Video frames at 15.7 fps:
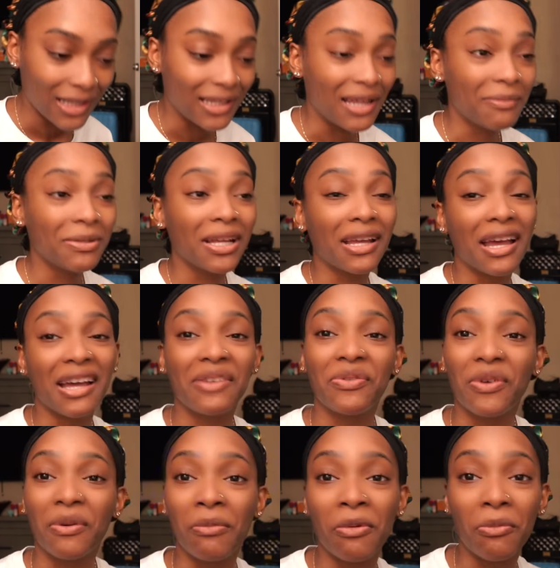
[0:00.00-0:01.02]
Them they gone
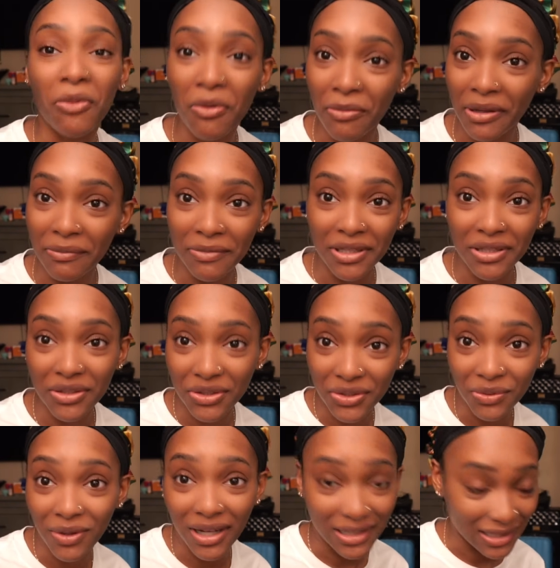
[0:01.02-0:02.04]
from the moment me touch
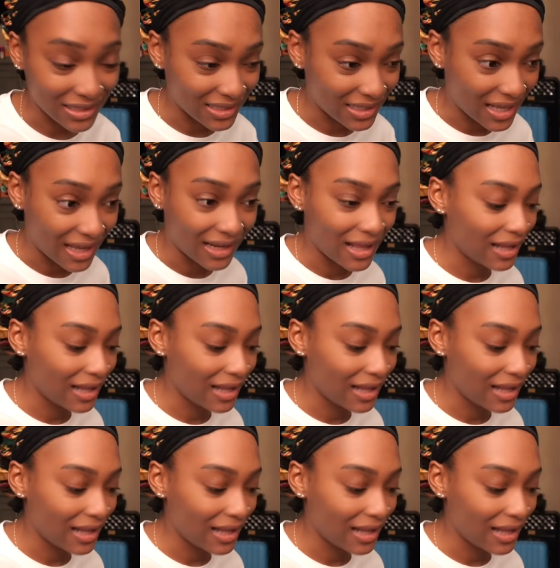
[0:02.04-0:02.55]
water slide,